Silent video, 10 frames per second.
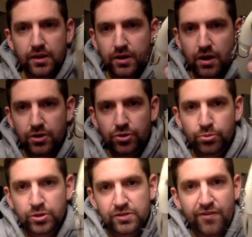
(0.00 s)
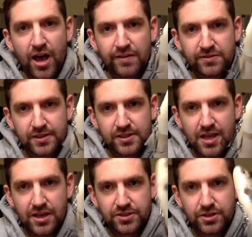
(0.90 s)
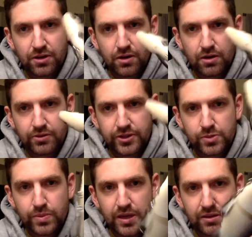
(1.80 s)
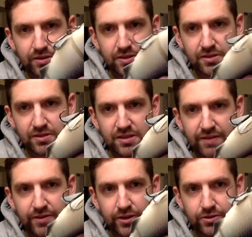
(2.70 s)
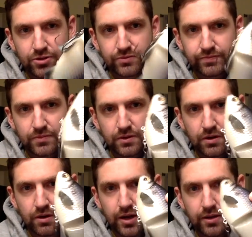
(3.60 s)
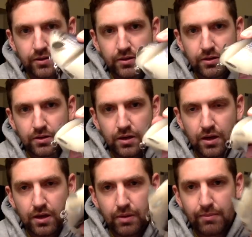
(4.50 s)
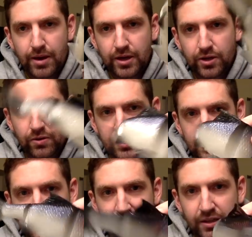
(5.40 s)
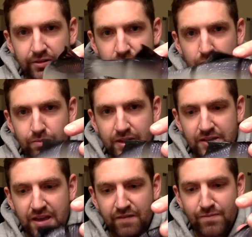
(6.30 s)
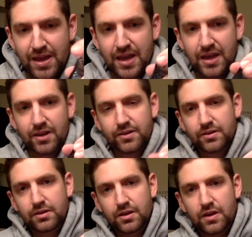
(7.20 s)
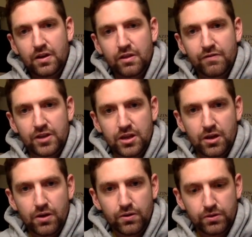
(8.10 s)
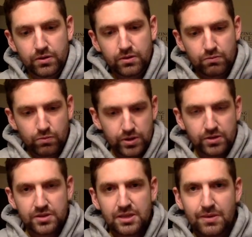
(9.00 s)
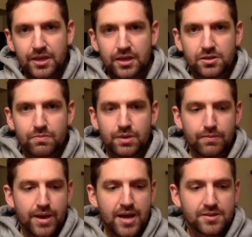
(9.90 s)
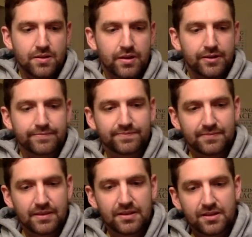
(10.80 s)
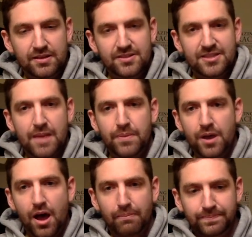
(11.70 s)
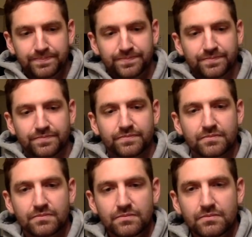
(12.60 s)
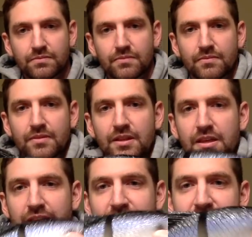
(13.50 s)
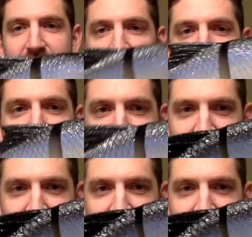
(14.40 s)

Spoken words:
Caught numerous 5s this last year on this bait. This is the 7-inch, all right? I'm not going to go into detail of this one because I've made another video where you can see me catch some big bass on it. Stepping up is the 10-inch.